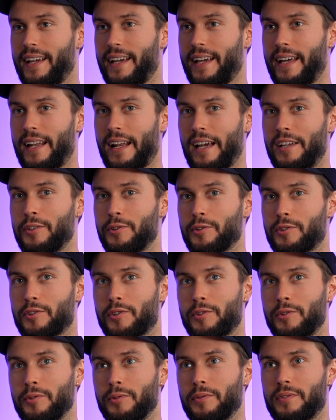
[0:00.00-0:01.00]
And I used
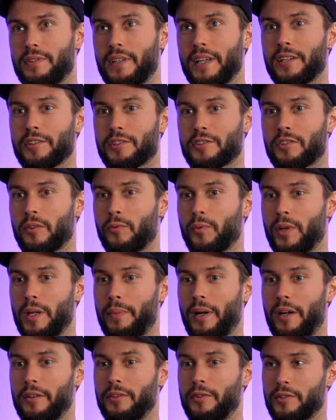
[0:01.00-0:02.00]
to think a certain way
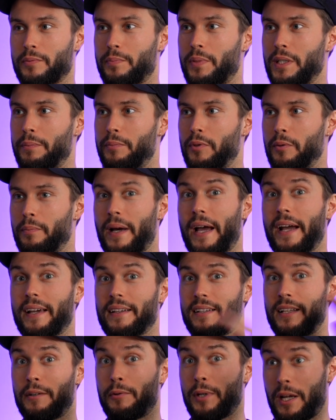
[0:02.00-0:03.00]
about those people back in the
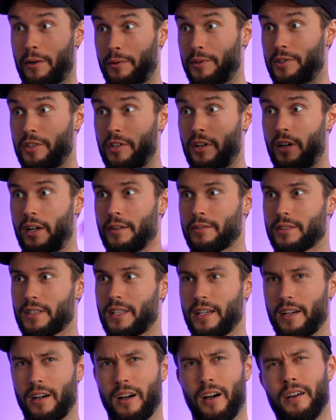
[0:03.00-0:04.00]
day when I was young. I was
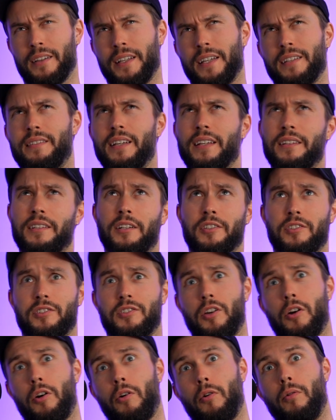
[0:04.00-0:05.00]
like, oh, they think they're
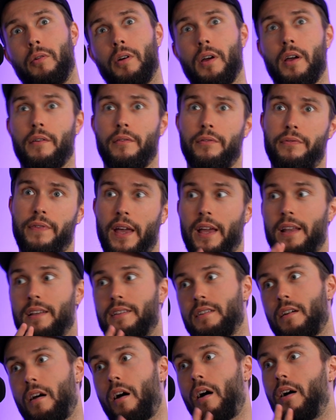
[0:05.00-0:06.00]
so
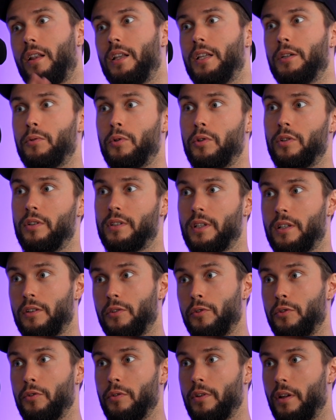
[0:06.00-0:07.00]
fancy Hollywood and
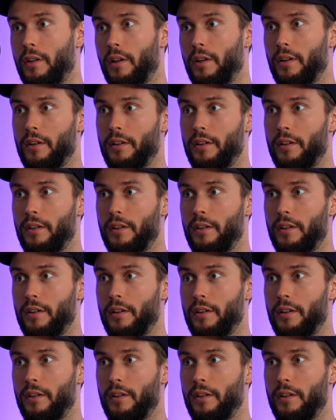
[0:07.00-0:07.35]
ooh, da da da